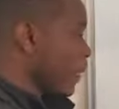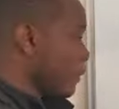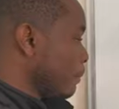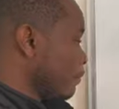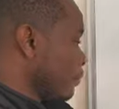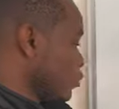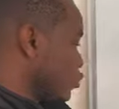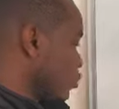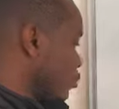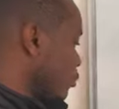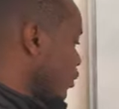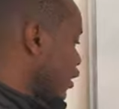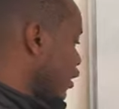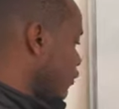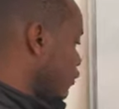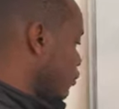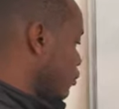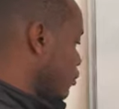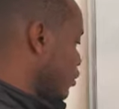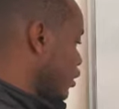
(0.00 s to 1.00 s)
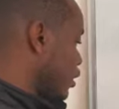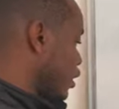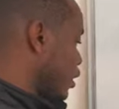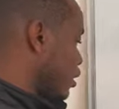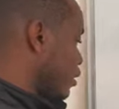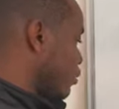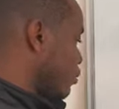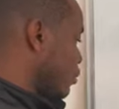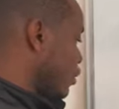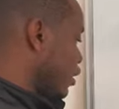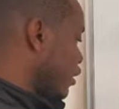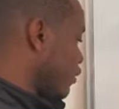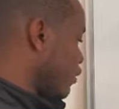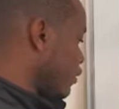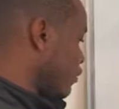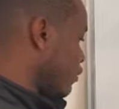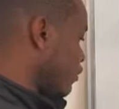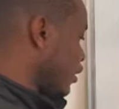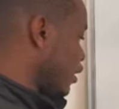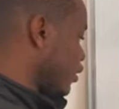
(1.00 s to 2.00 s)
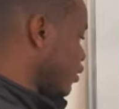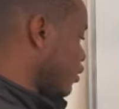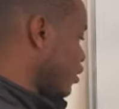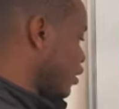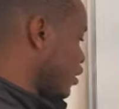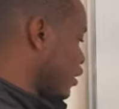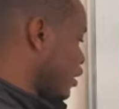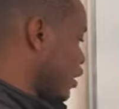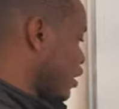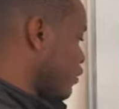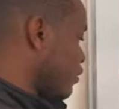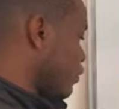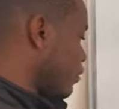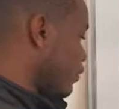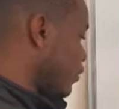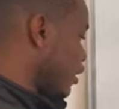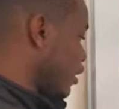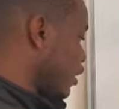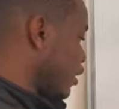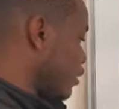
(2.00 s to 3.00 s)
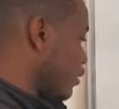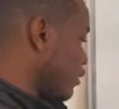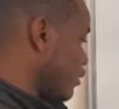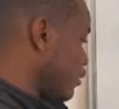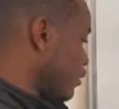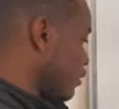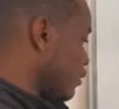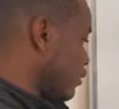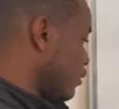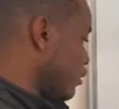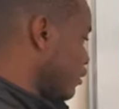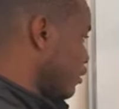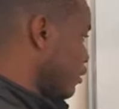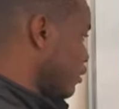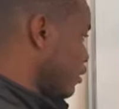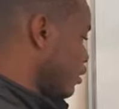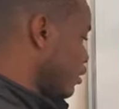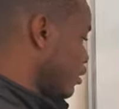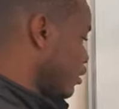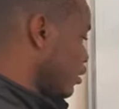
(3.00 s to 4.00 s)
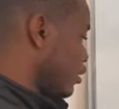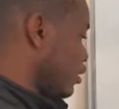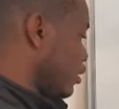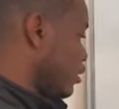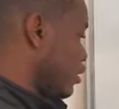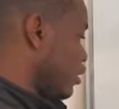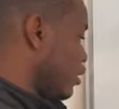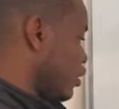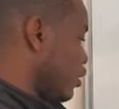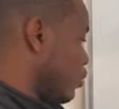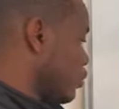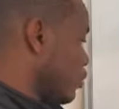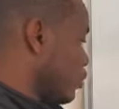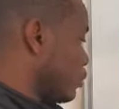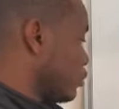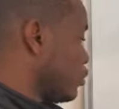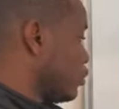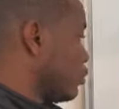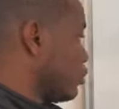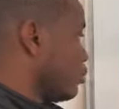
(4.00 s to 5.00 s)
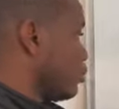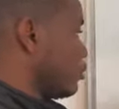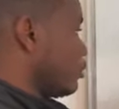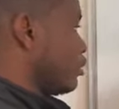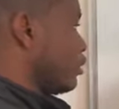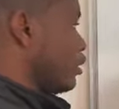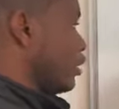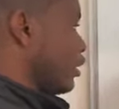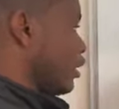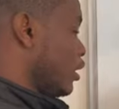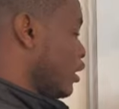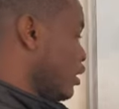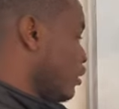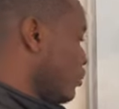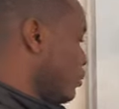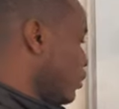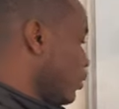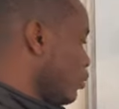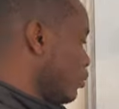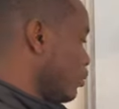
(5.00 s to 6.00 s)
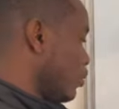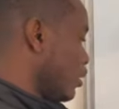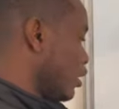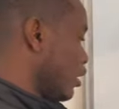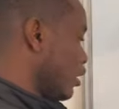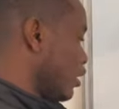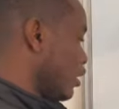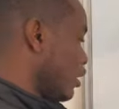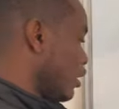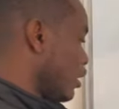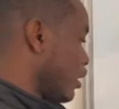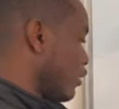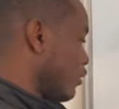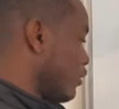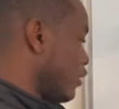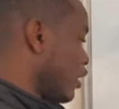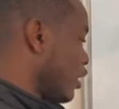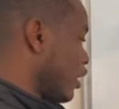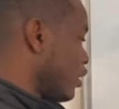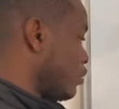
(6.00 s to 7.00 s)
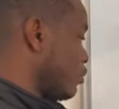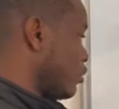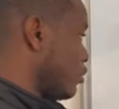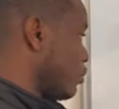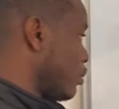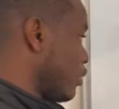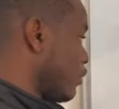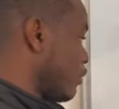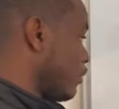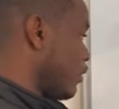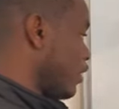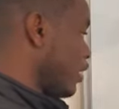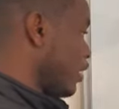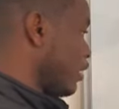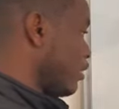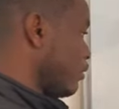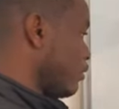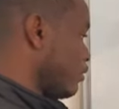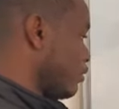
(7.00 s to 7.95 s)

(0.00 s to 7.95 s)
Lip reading: So we have to say we have a function f of a equal to, let me look here, I have a to the power 5